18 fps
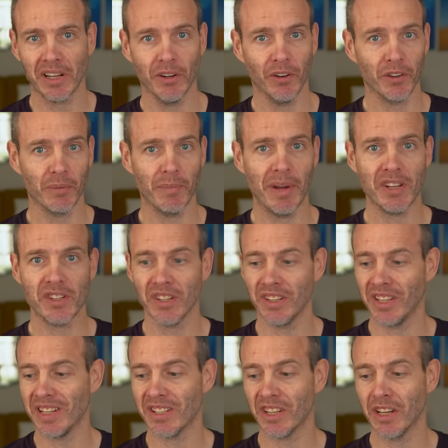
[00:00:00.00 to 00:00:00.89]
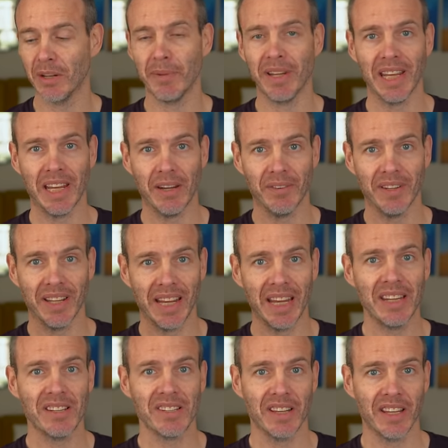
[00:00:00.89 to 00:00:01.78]
not to mention these are going to be even
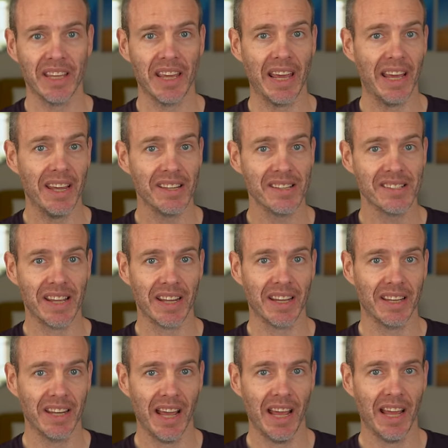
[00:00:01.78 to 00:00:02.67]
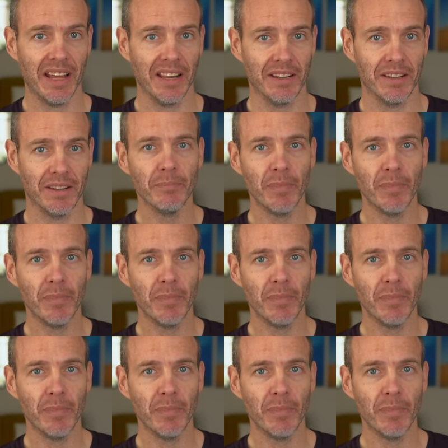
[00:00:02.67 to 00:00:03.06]
easier to get secondhand.